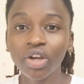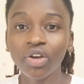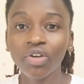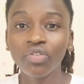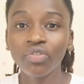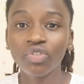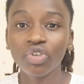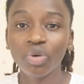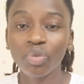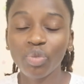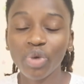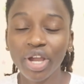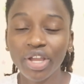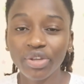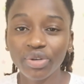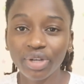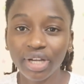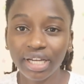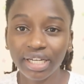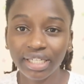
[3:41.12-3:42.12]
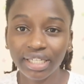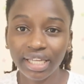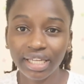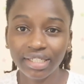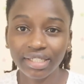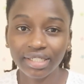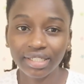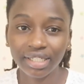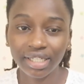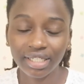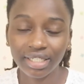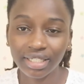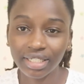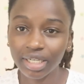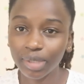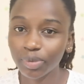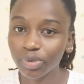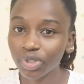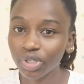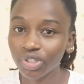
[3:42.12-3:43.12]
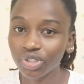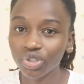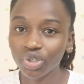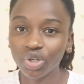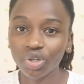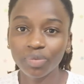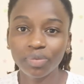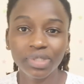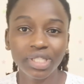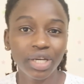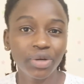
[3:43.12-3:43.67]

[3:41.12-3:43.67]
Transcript: from where you can get transcription jobs,